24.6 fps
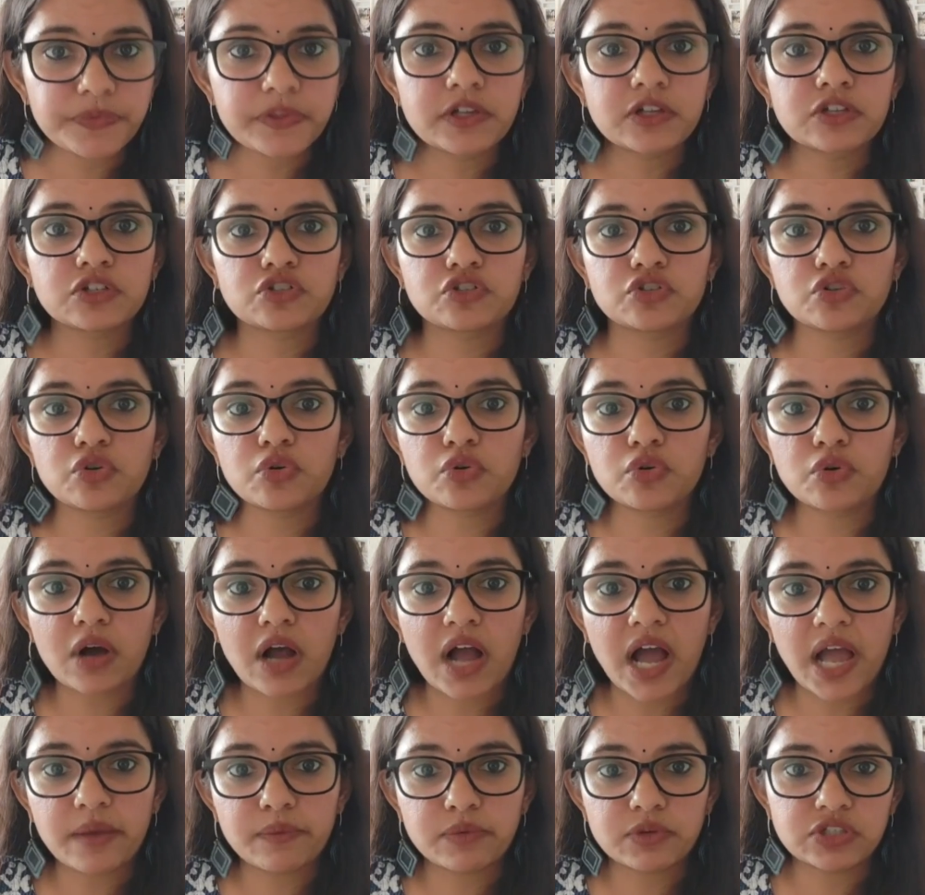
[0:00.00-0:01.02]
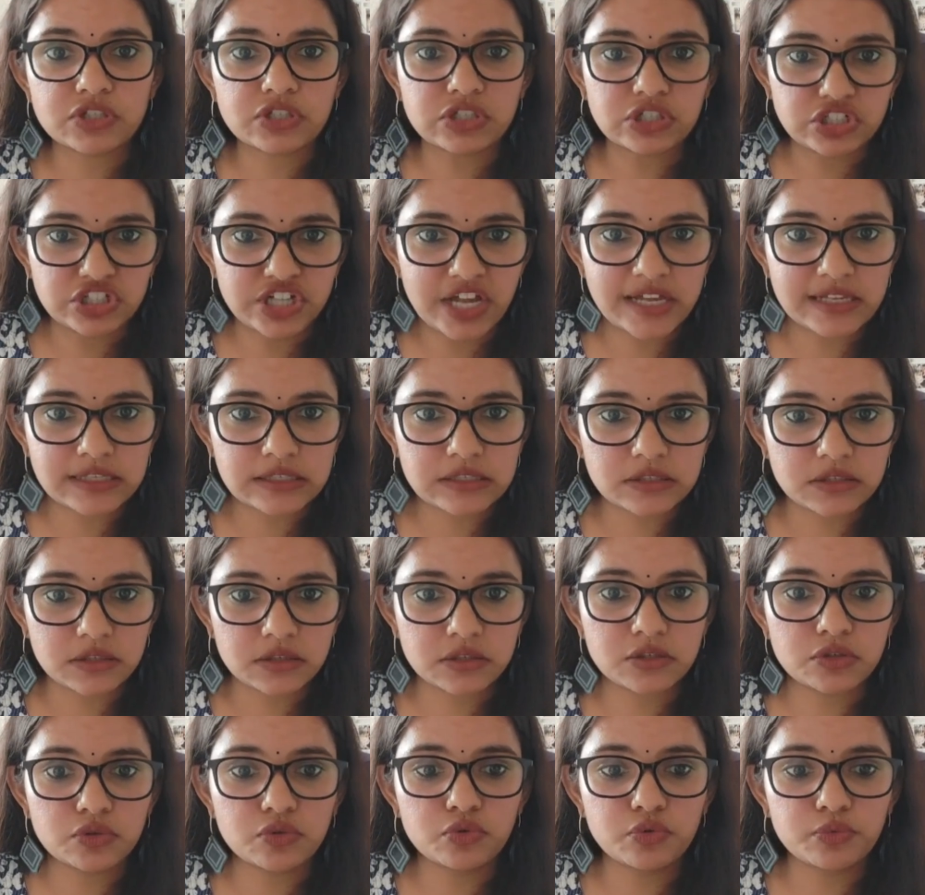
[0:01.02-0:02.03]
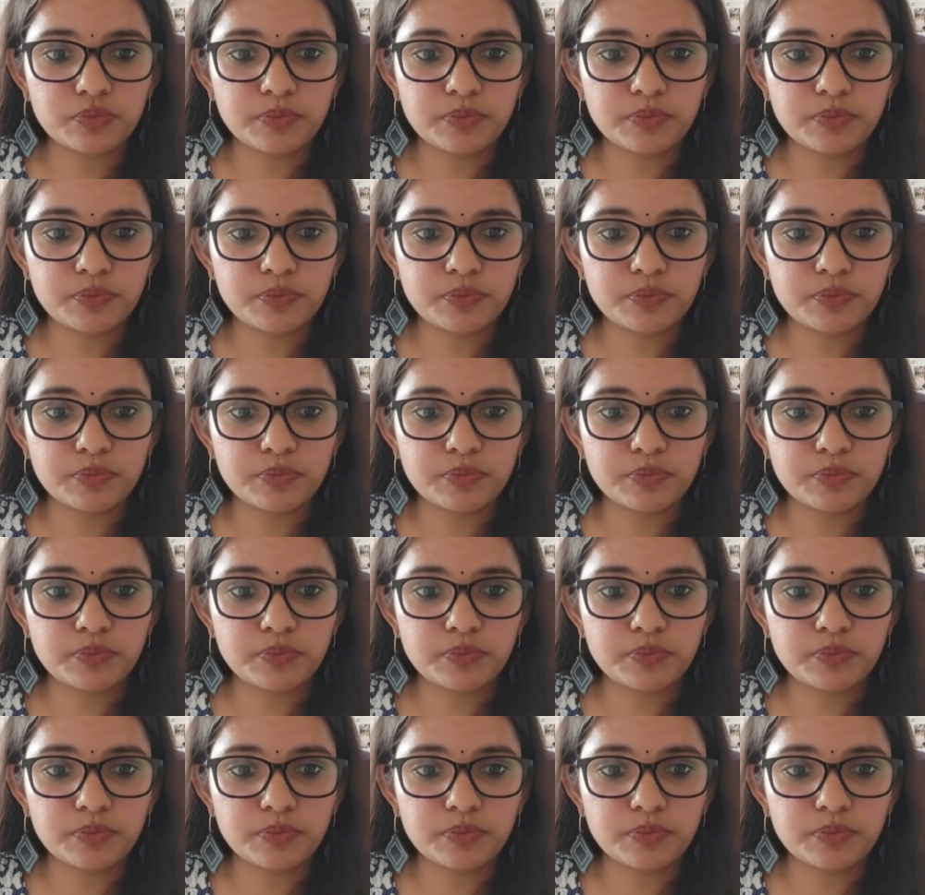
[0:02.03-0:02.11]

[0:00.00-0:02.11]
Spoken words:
So I would suggest to